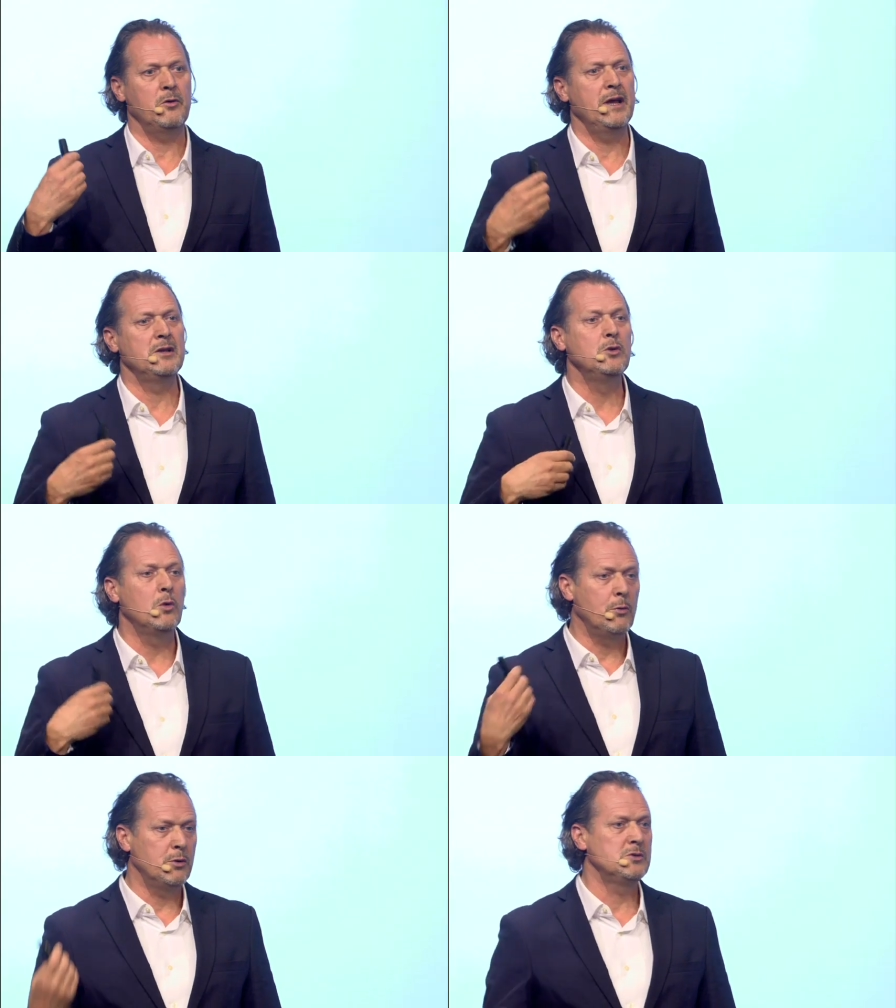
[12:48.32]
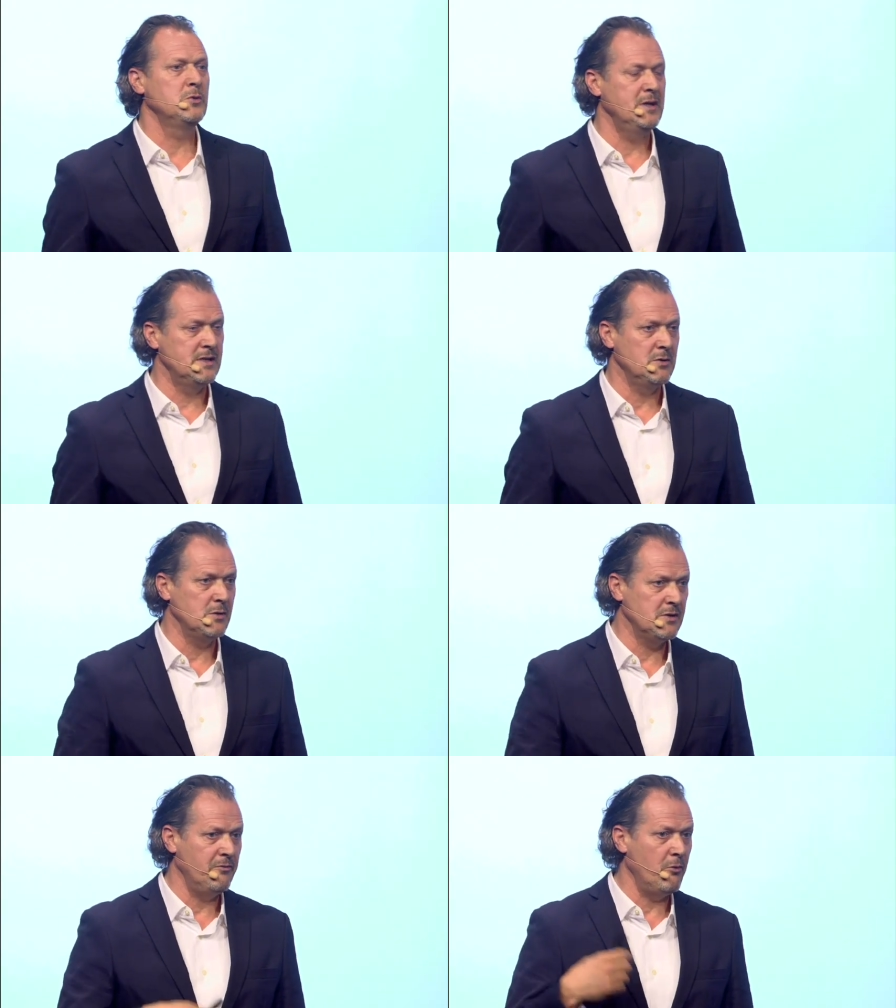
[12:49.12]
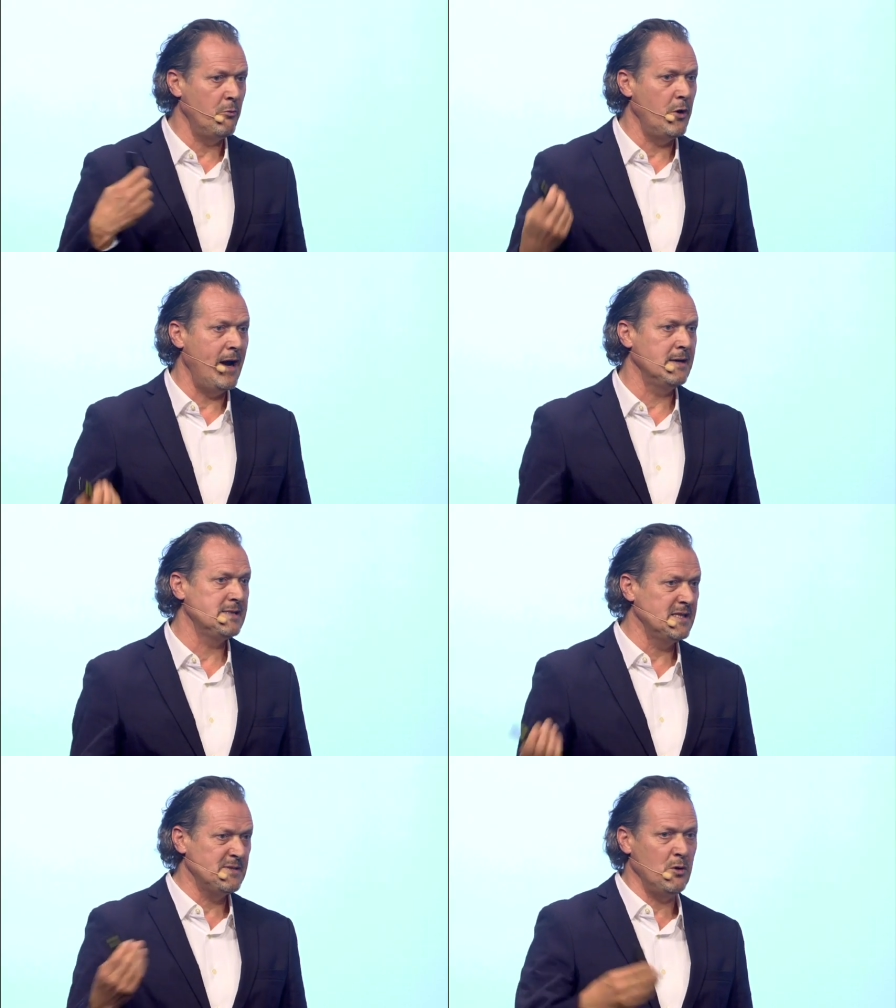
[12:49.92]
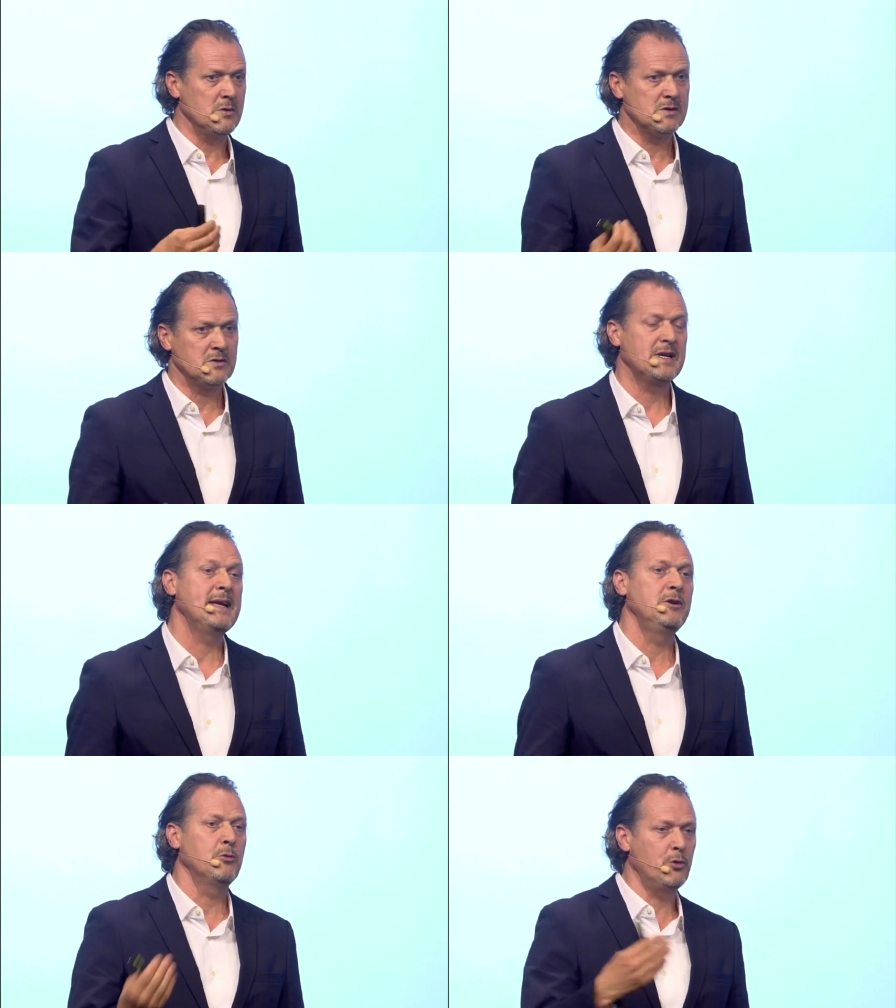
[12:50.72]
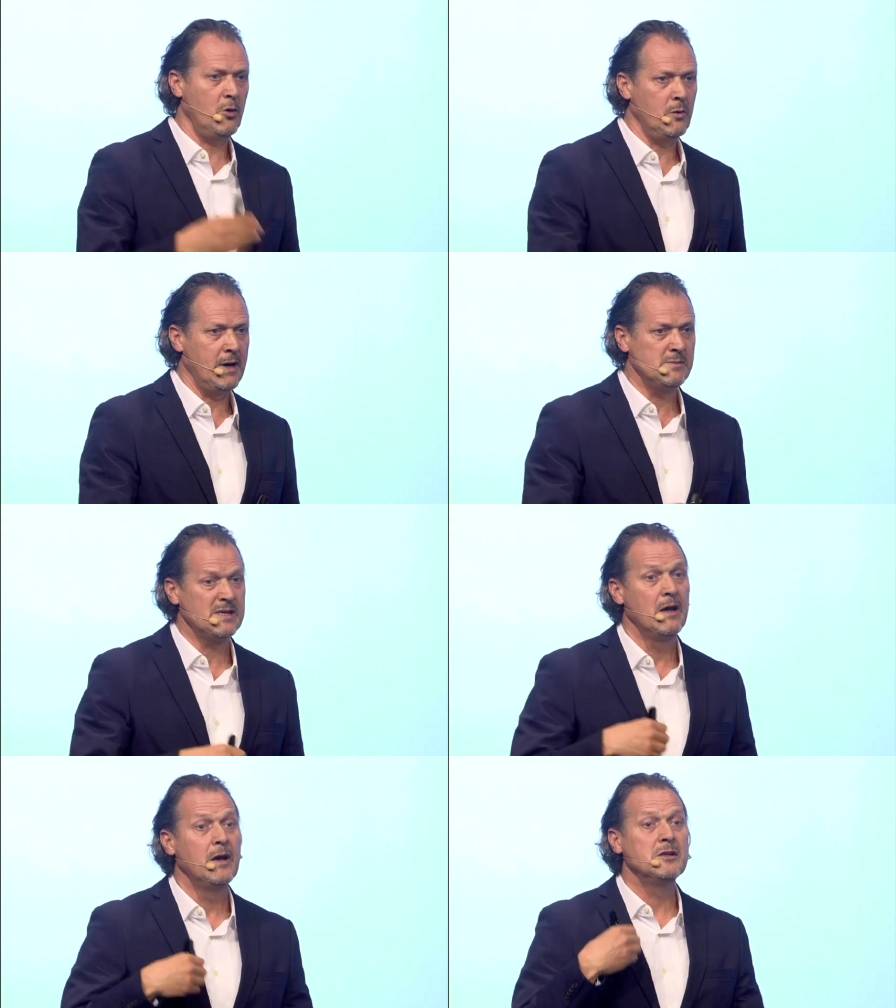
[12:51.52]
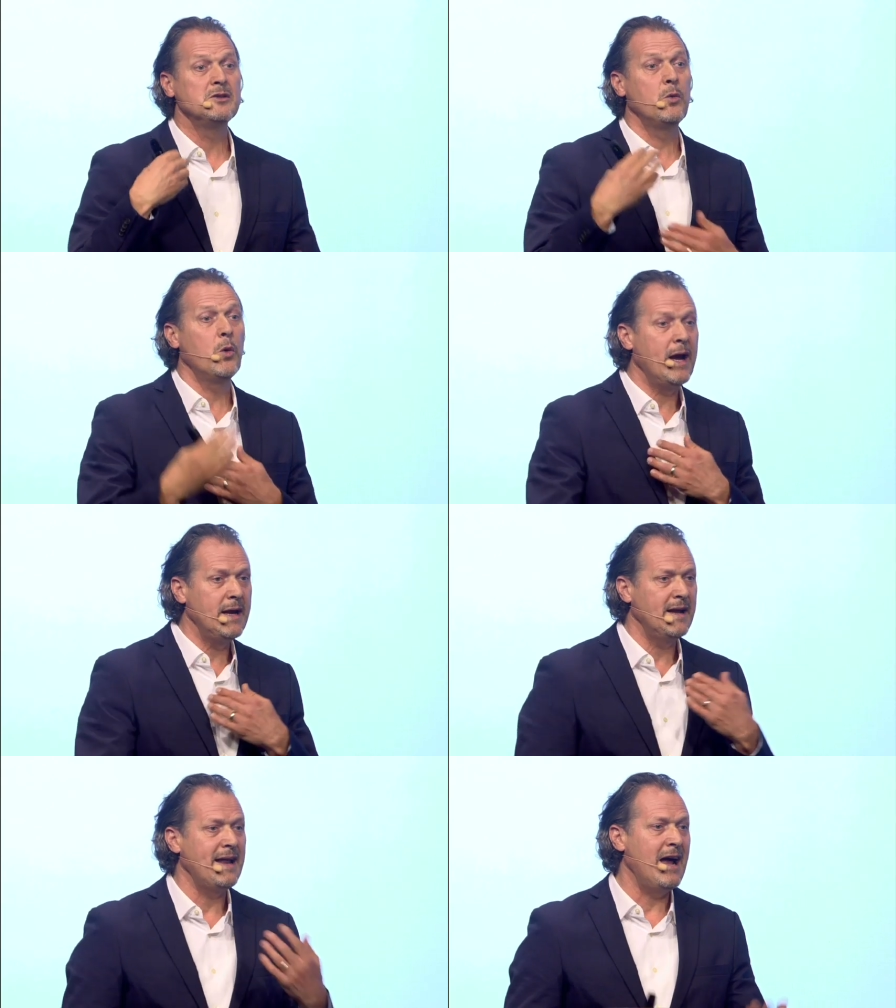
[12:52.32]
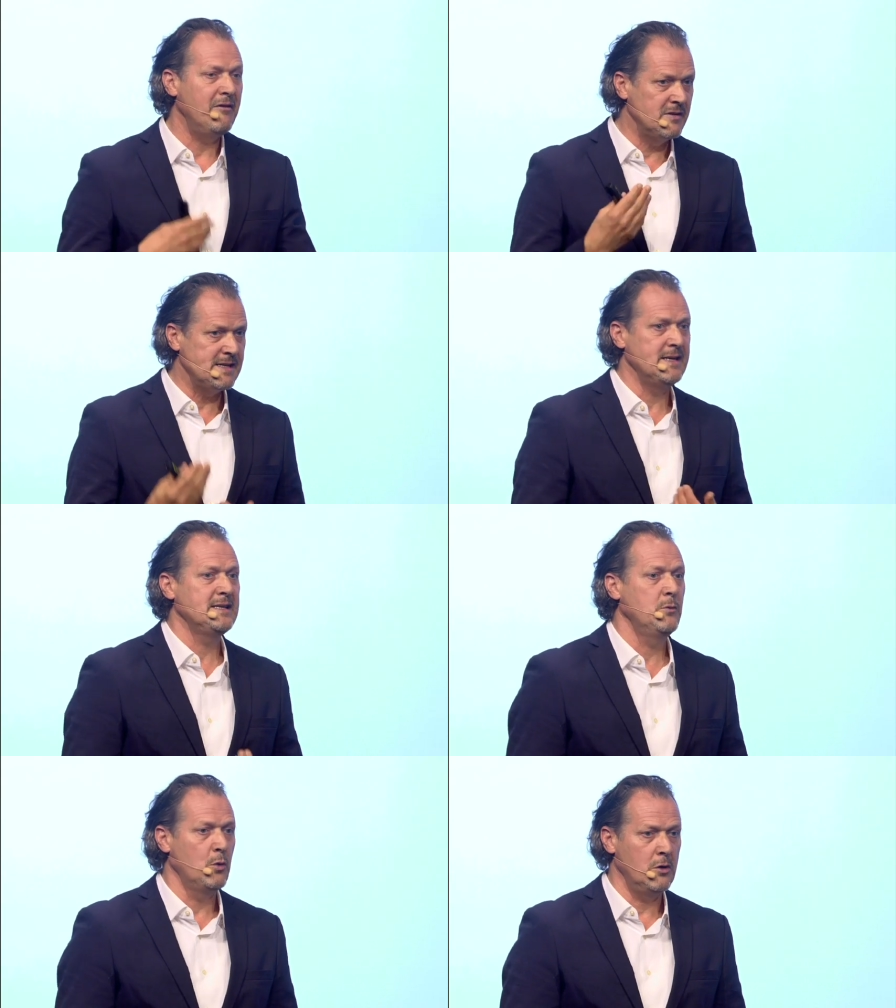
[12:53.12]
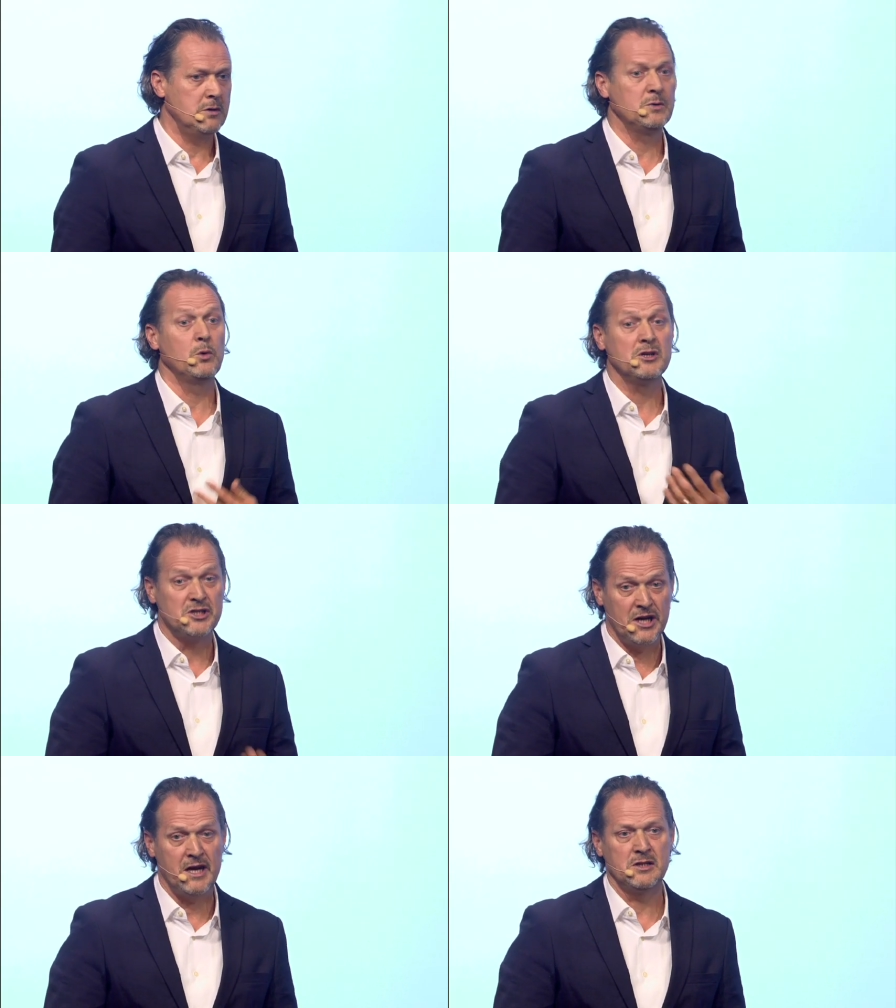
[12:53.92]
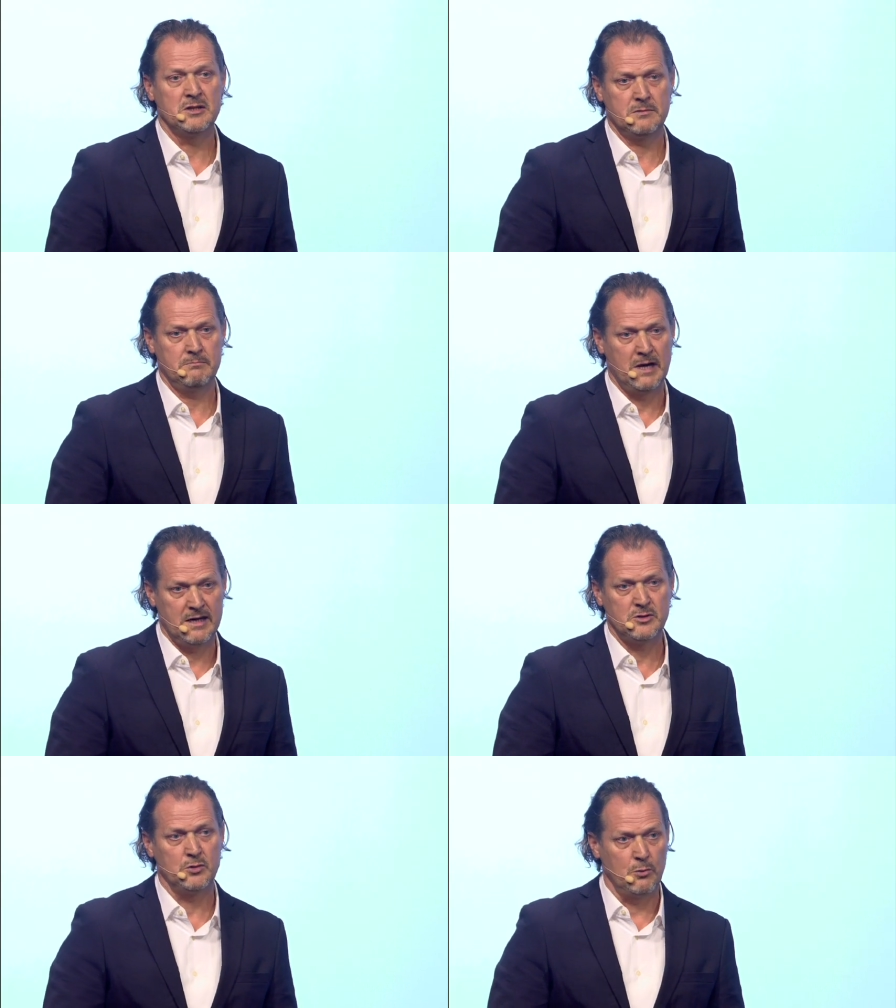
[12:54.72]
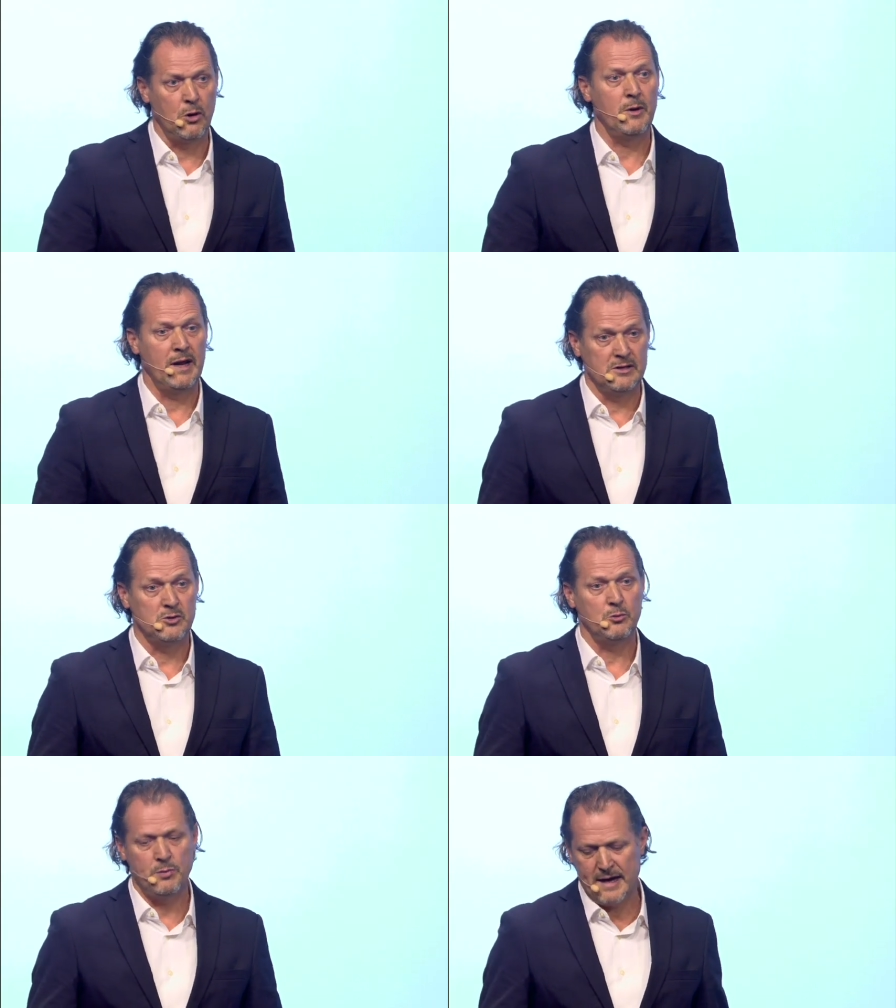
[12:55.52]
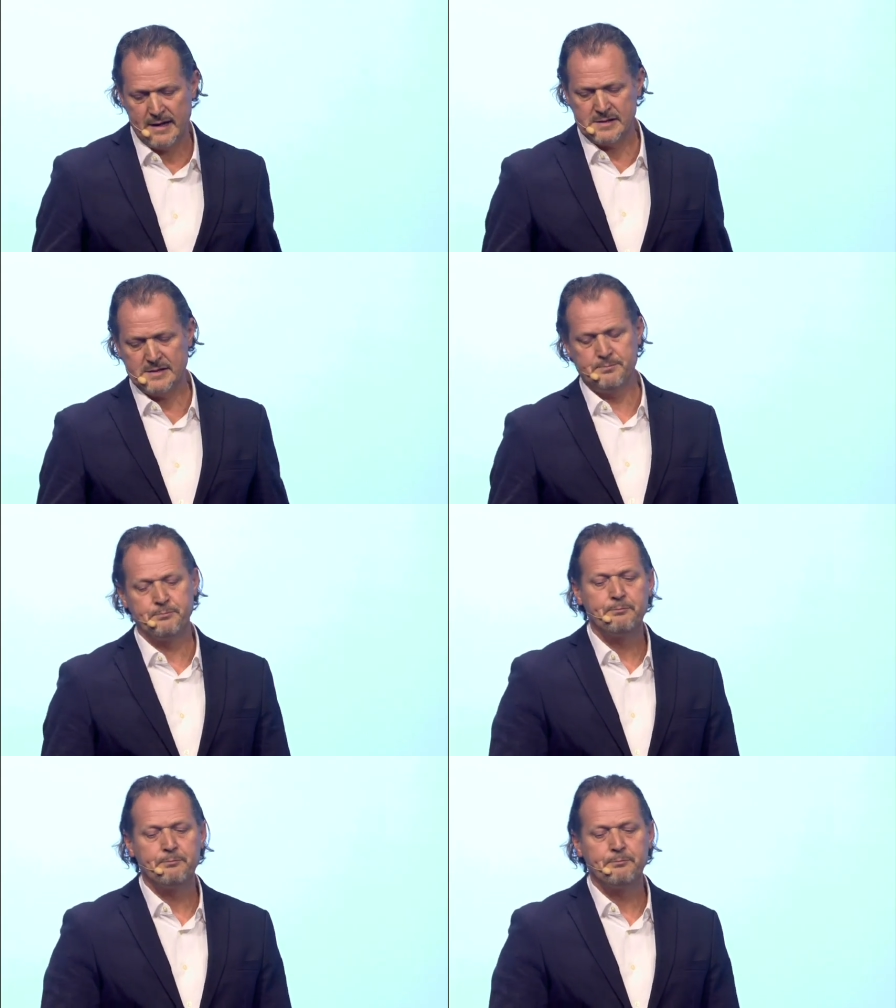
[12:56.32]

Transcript: create new opportunities also for brands and sponsors in your programs. The way that advertising works will change yeah, through mobile and through pads.